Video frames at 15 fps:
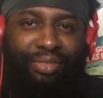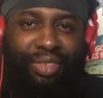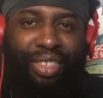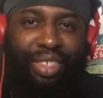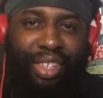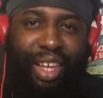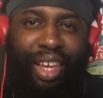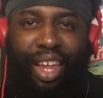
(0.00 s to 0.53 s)

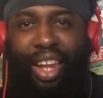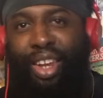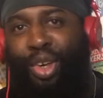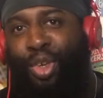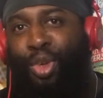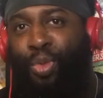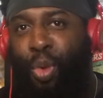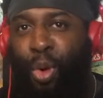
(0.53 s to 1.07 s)
He's dead. I know
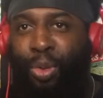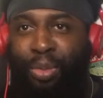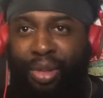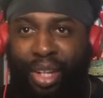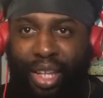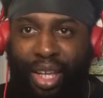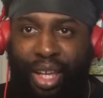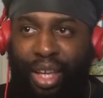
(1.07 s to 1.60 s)
you want him
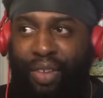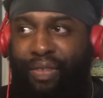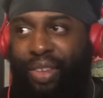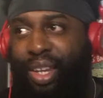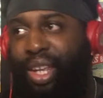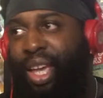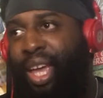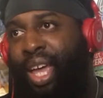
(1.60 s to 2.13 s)
to live,
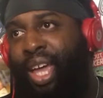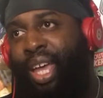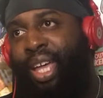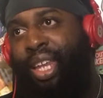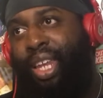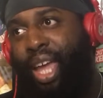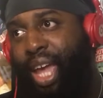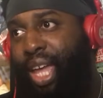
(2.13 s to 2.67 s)
and
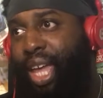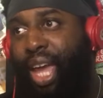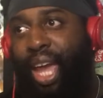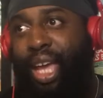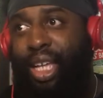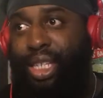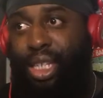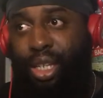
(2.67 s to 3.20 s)
now he
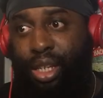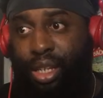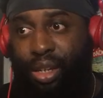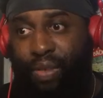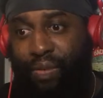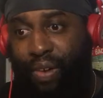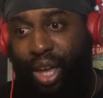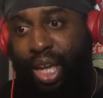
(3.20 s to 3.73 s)
has
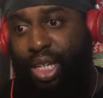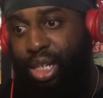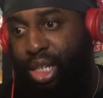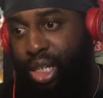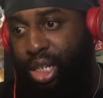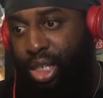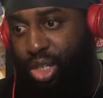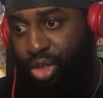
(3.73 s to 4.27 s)
the Flash
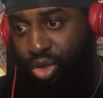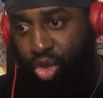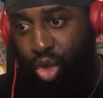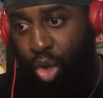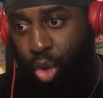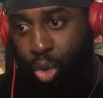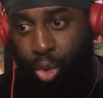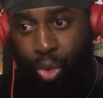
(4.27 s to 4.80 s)
under his
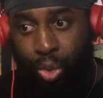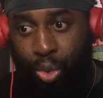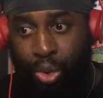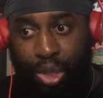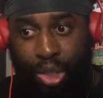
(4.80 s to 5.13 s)
control.